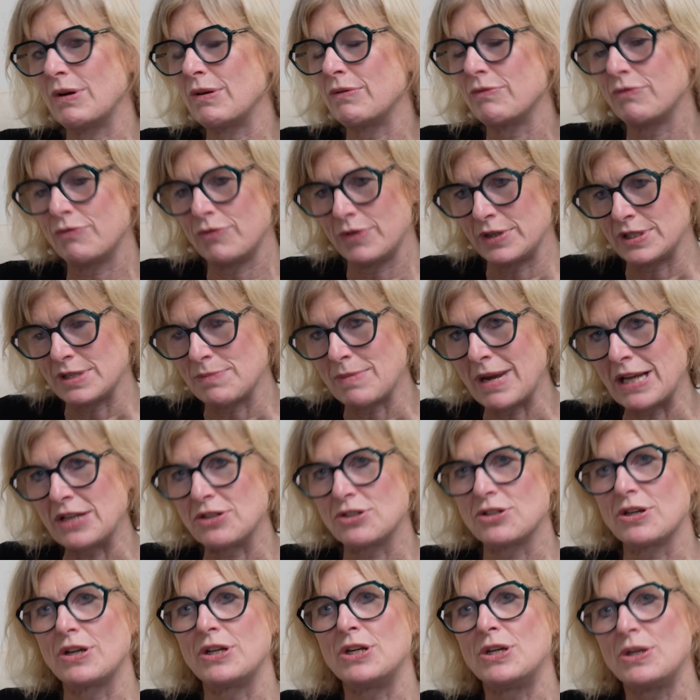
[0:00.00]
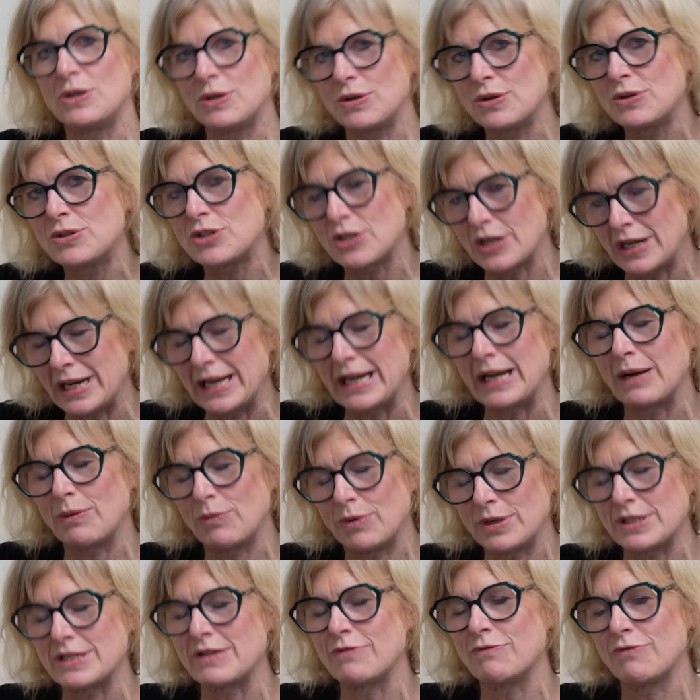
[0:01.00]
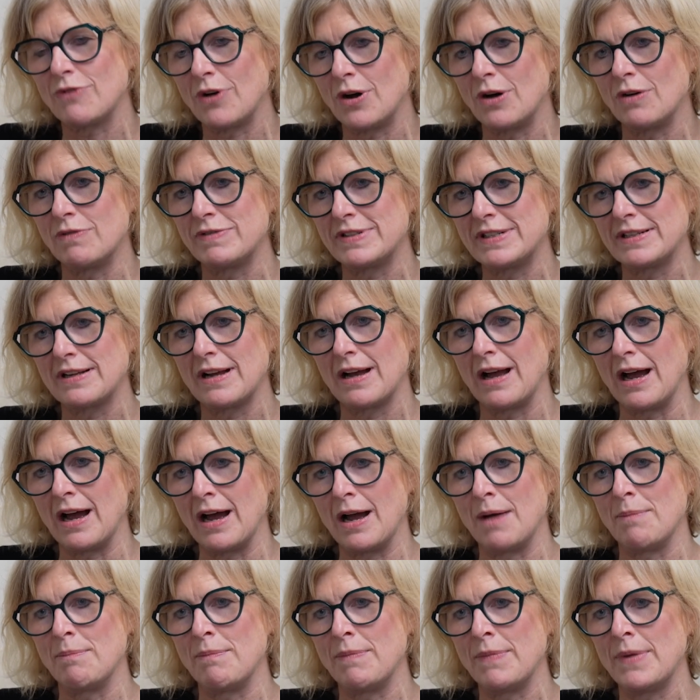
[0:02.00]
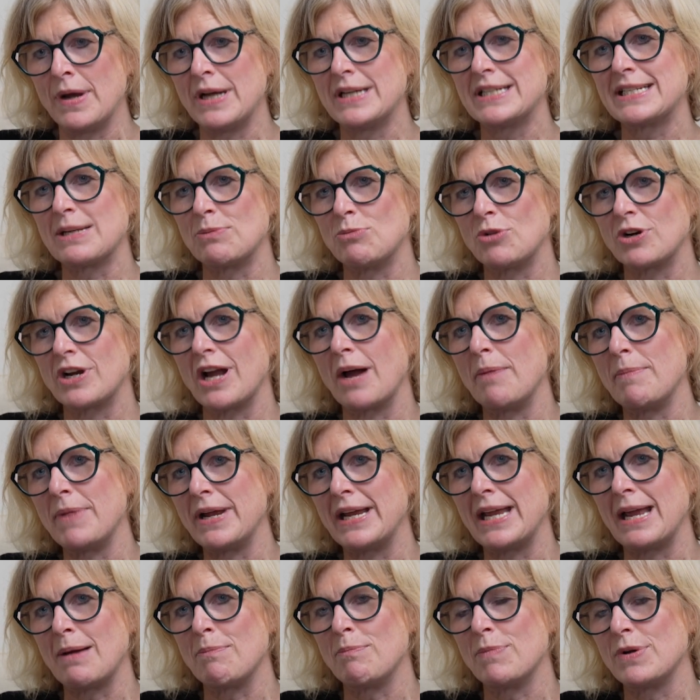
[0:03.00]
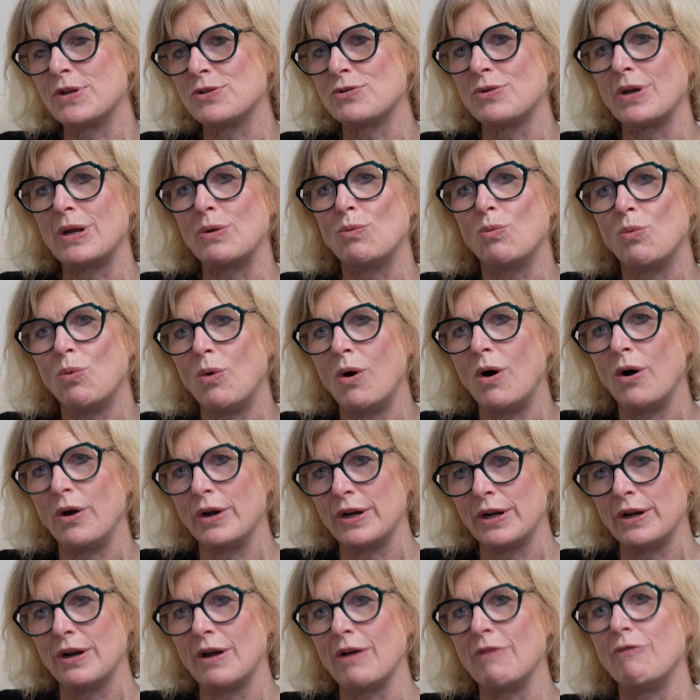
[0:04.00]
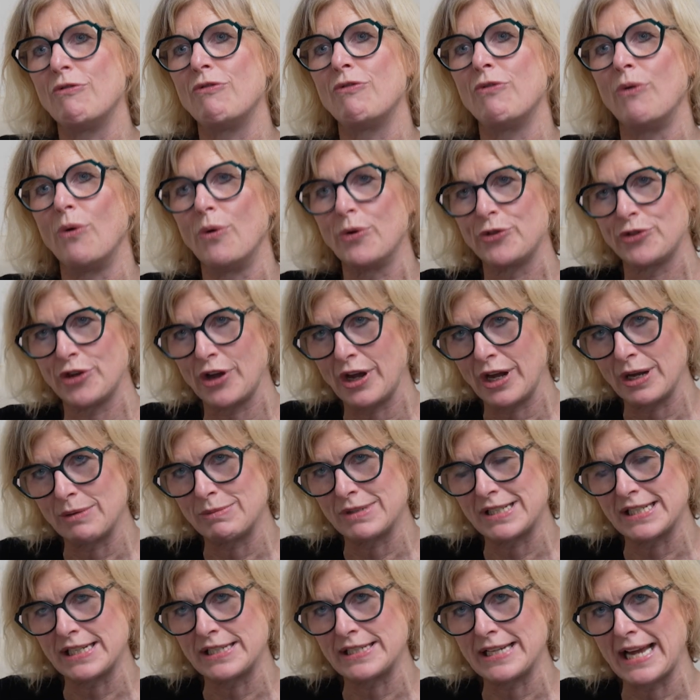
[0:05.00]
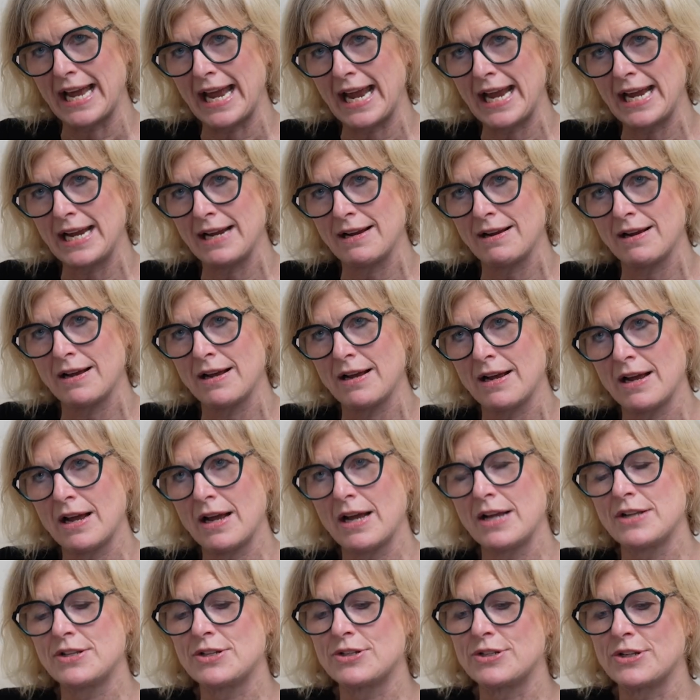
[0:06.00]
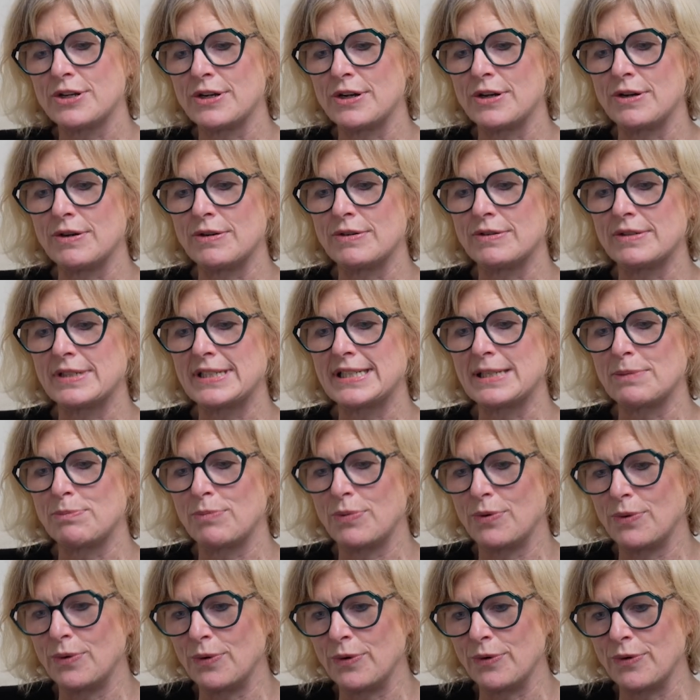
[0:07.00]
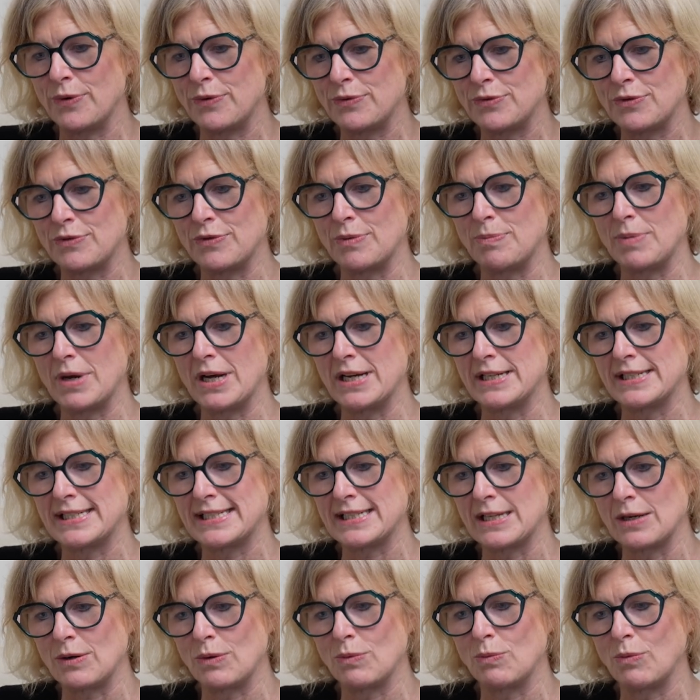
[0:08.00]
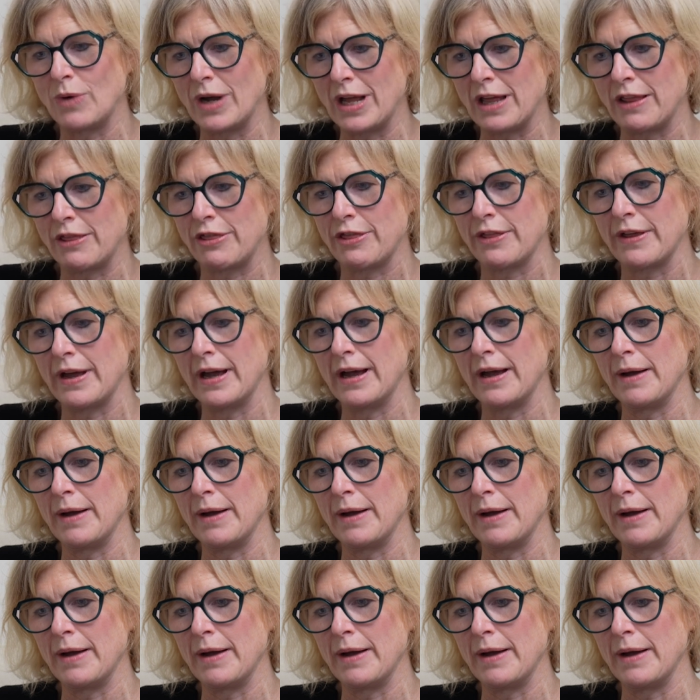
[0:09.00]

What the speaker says: for dementia, usually it would involve someone coming in between 1 and 4 times a day to support the person with